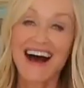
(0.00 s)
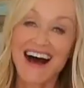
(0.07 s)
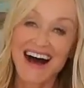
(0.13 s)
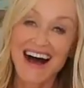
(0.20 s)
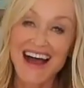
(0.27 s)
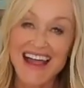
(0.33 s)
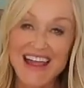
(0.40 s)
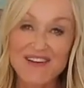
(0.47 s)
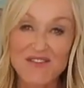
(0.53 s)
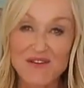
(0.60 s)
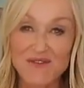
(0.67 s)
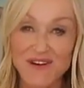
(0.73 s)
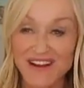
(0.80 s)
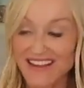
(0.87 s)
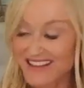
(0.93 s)
Hi
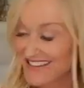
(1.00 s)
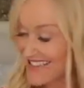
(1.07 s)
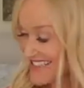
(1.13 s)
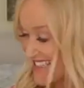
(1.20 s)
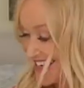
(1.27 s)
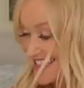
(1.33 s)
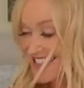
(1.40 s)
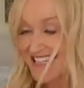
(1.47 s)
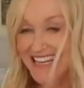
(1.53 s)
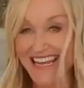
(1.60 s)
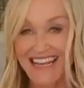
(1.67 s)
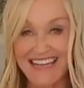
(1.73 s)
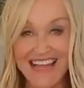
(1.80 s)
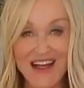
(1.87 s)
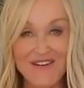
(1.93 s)
everybody, this is actually
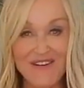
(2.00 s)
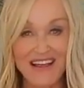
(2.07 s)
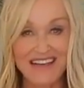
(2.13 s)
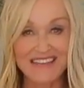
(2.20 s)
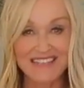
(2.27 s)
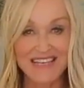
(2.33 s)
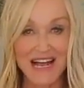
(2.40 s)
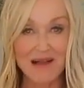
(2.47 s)
hilarious.